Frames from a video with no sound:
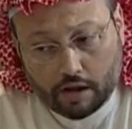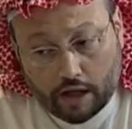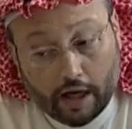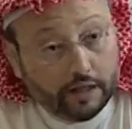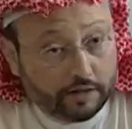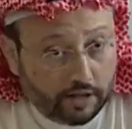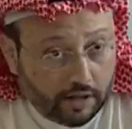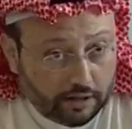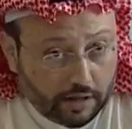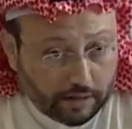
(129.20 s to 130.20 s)
as
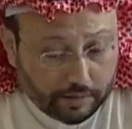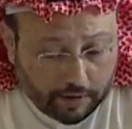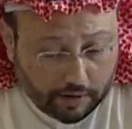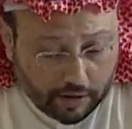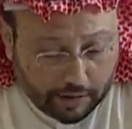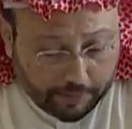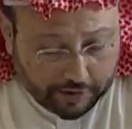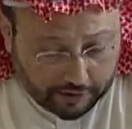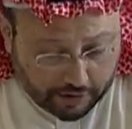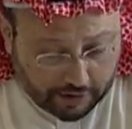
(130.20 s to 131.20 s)
the
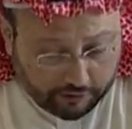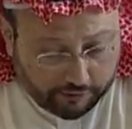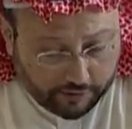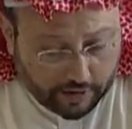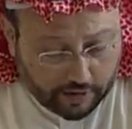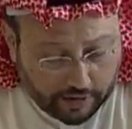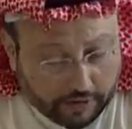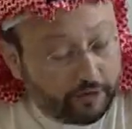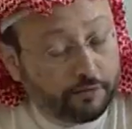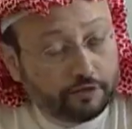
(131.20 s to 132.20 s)
representative
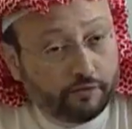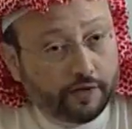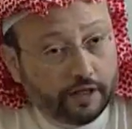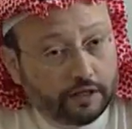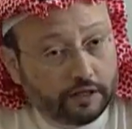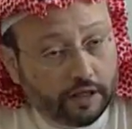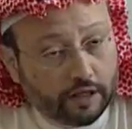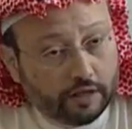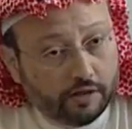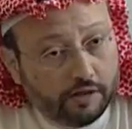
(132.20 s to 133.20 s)
government of
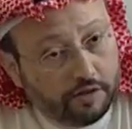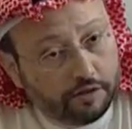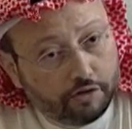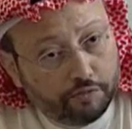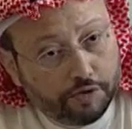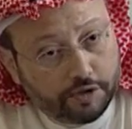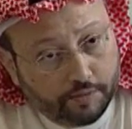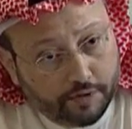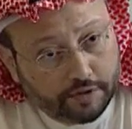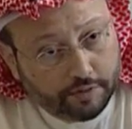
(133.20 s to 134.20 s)
Afghanistan, then it should be
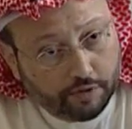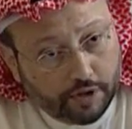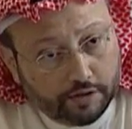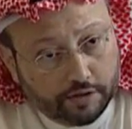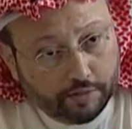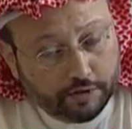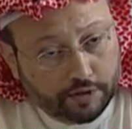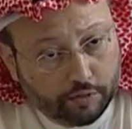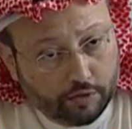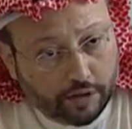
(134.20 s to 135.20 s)
responsible, and
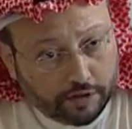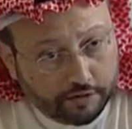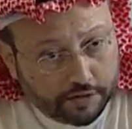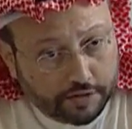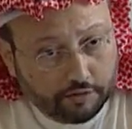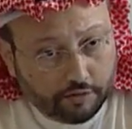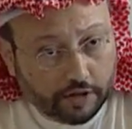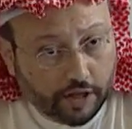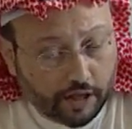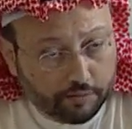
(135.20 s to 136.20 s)
responsible countries do
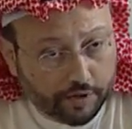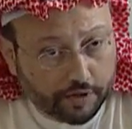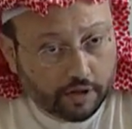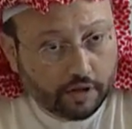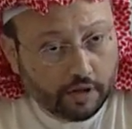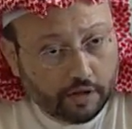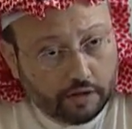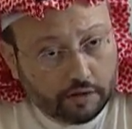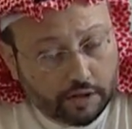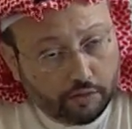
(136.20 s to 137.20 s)
not harbor
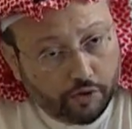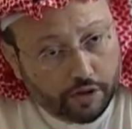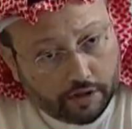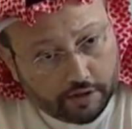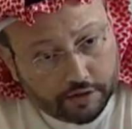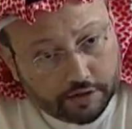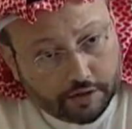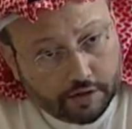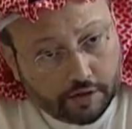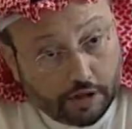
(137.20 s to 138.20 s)
someone
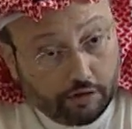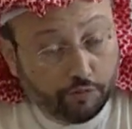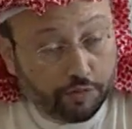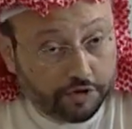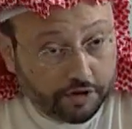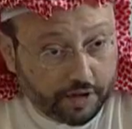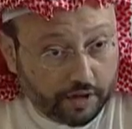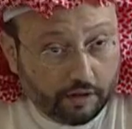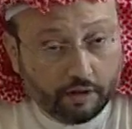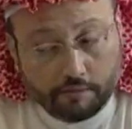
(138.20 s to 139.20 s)
else's, not
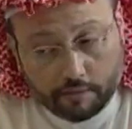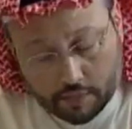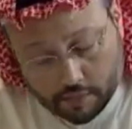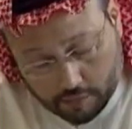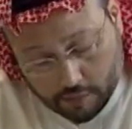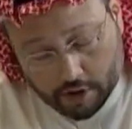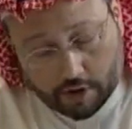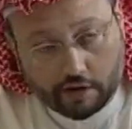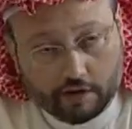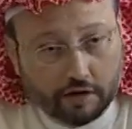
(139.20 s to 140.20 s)
opposition.
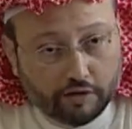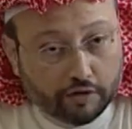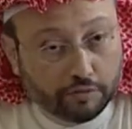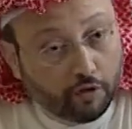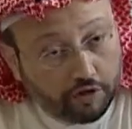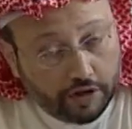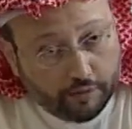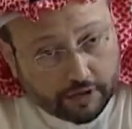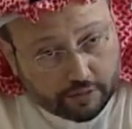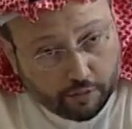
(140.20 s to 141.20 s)
He was
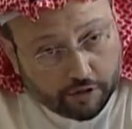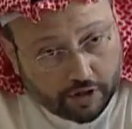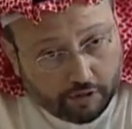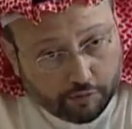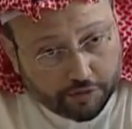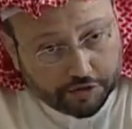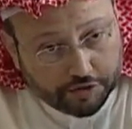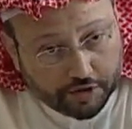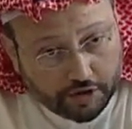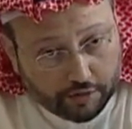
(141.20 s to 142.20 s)
more than
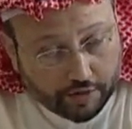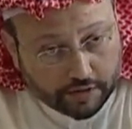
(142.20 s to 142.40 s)
opposition. He